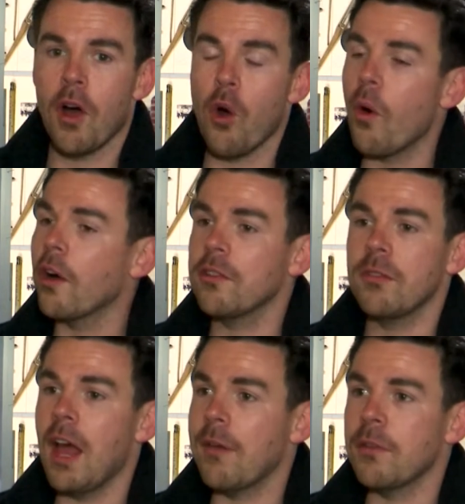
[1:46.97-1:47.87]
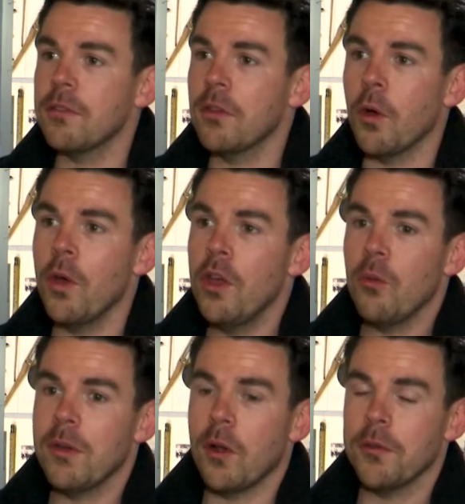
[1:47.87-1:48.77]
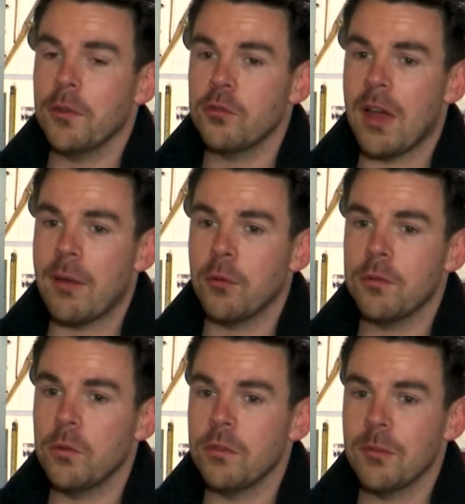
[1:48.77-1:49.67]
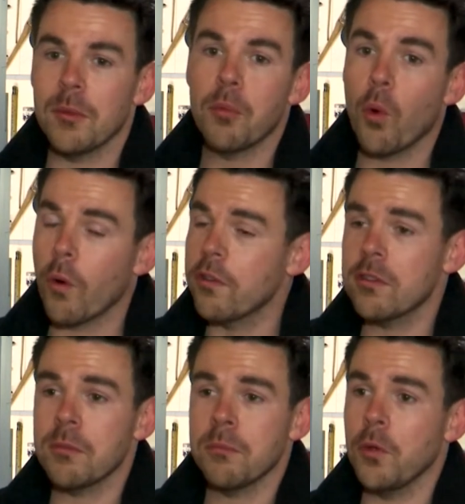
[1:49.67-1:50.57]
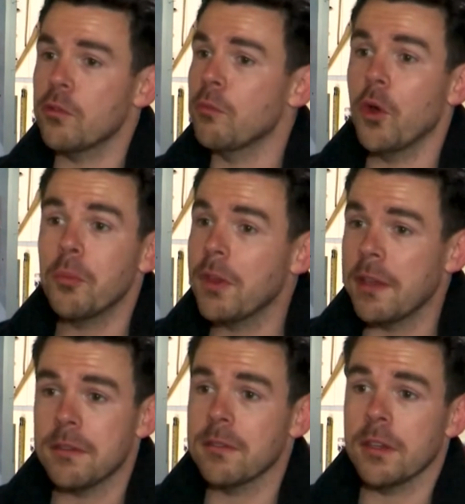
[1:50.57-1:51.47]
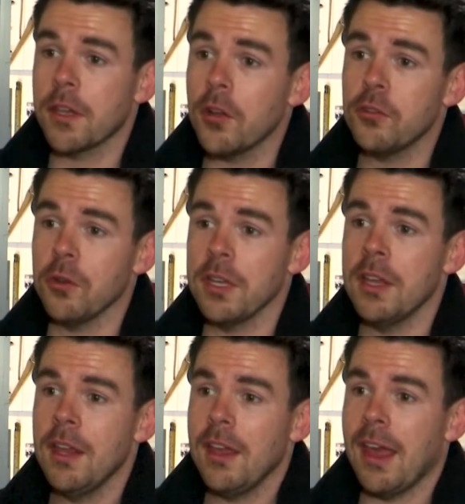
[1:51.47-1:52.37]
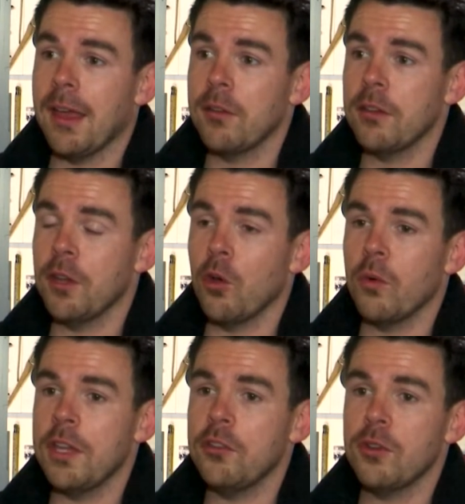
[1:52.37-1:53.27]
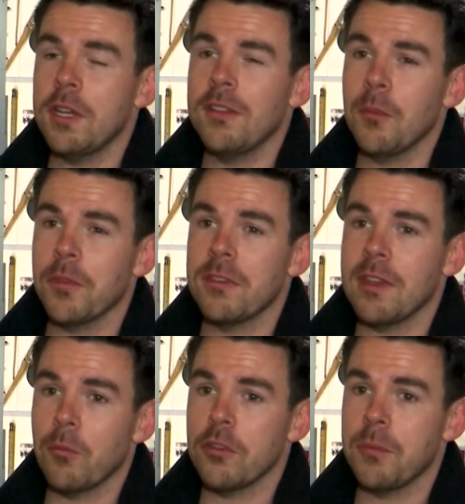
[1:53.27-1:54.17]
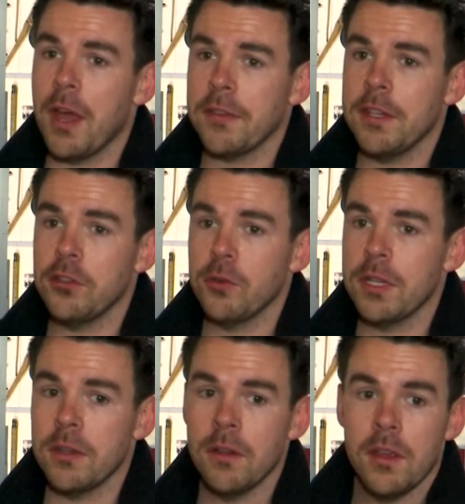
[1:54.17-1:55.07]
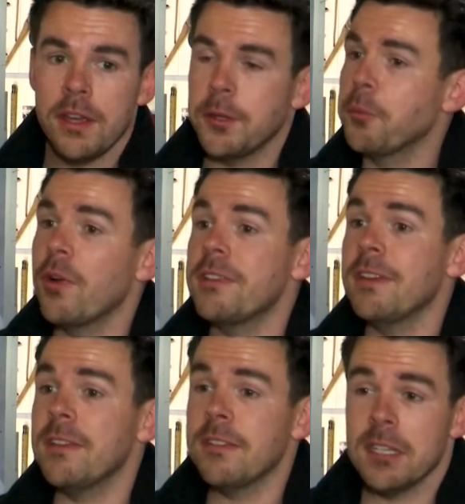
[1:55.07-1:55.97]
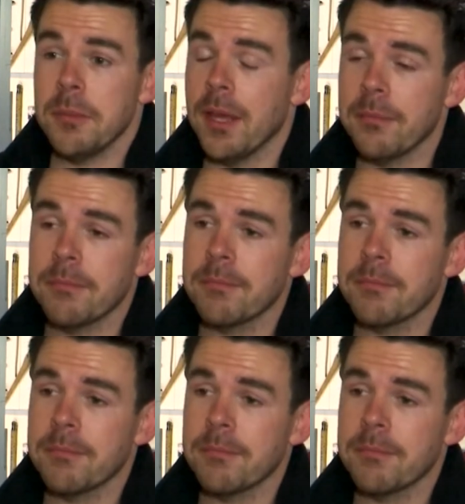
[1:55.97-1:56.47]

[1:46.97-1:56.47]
all walks of life, and so we would also travel to some of the poorest, most remote places in the country, and, you know, he treated them with the same respect that he treated, you know, presidents that he met.